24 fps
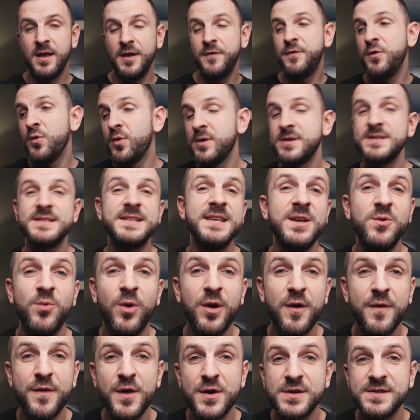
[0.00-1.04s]
If you want to see
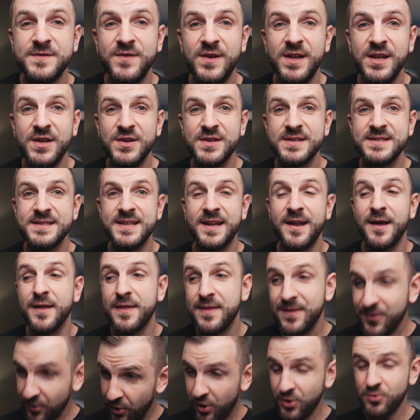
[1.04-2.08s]
one of those videos that I
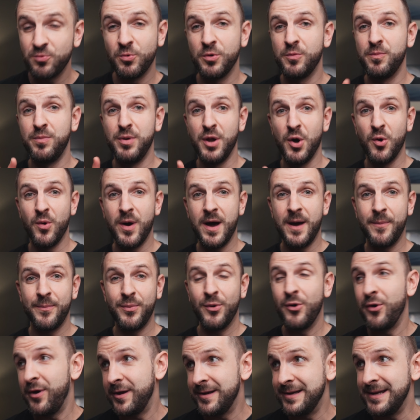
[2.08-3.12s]
thought would blow up
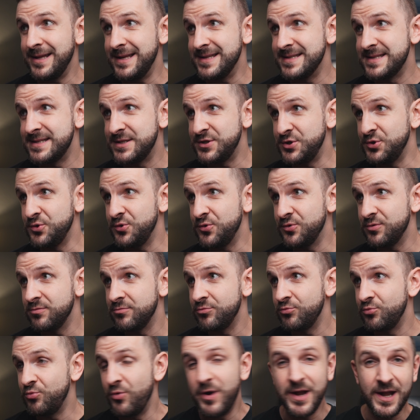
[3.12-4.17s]
or at least do
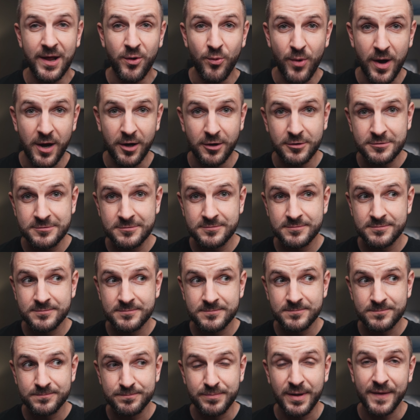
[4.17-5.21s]
really well,
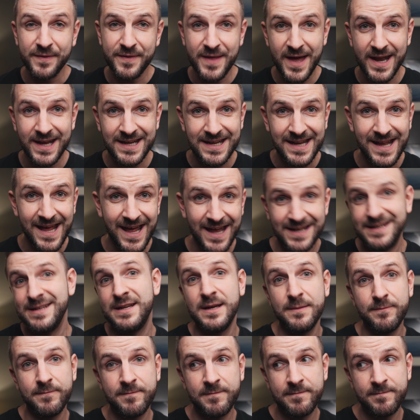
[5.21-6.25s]
but then ended
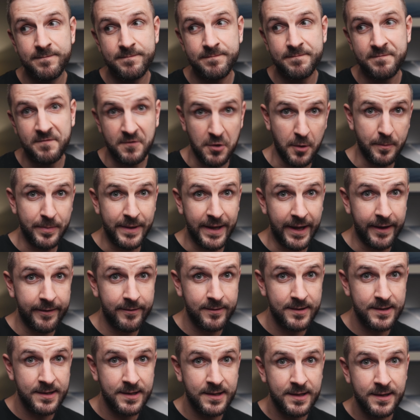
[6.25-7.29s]
up flopping,
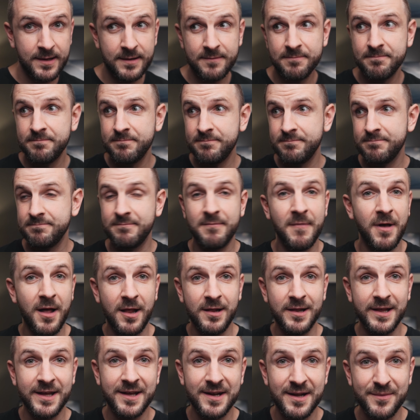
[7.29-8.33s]

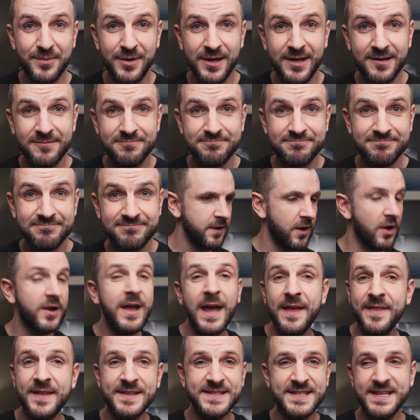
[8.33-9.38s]
I'll link it up here.
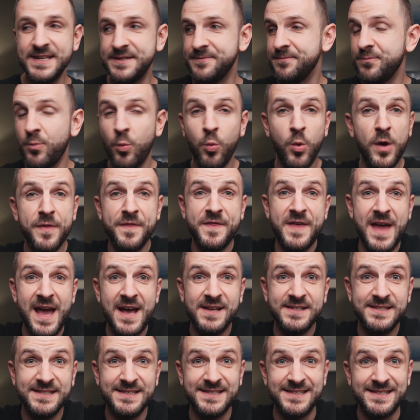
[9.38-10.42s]
Okay, that's it.
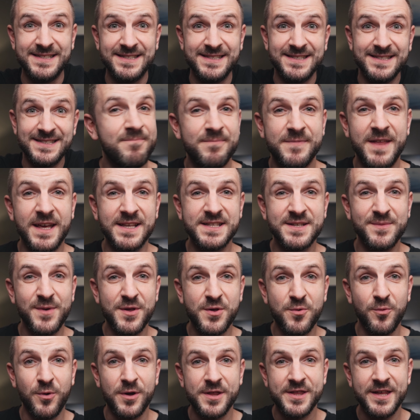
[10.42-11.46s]
1000! Thanks so
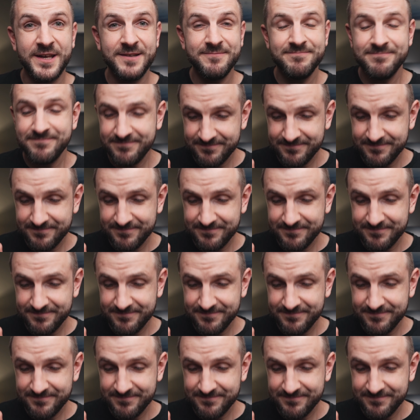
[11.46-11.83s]
much for watching.